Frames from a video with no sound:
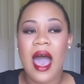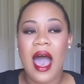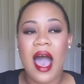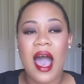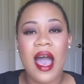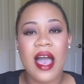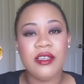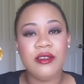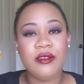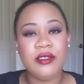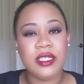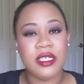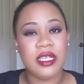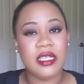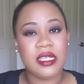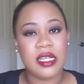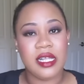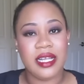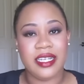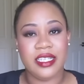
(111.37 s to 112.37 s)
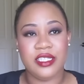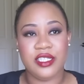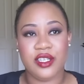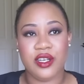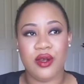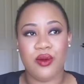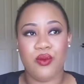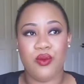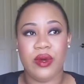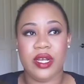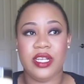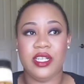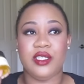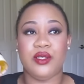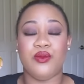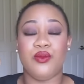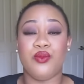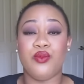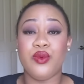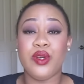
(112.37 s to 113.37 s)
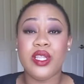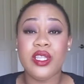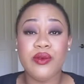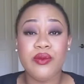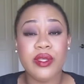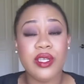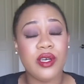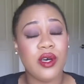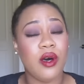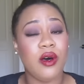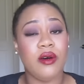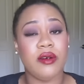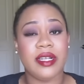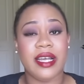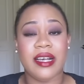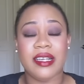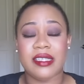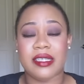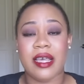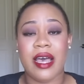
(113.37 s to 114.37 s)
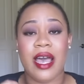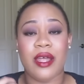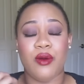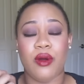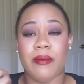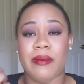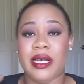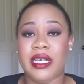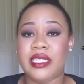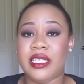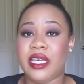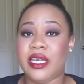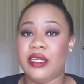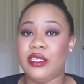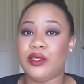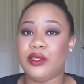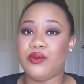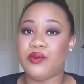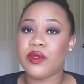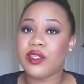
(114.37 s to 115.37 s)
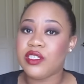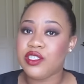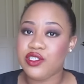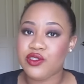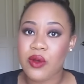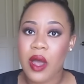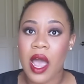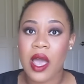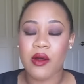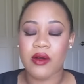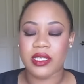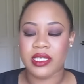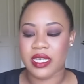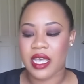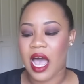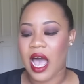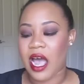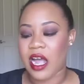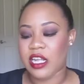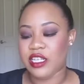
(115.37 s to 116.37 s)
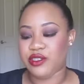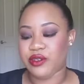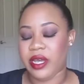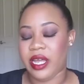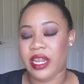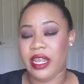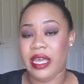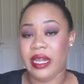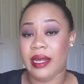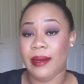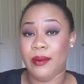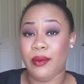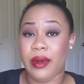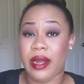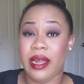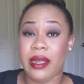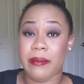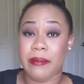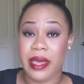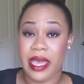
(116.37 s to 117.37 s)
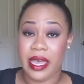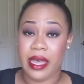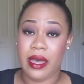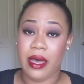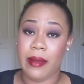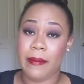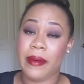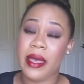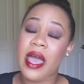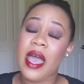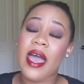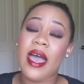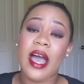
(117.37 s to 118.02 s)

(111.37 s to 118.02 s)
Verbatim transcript: I use this cleanser when it's really, really cold outside or my skin is really dry or dehydrated and I'm wearing makeup.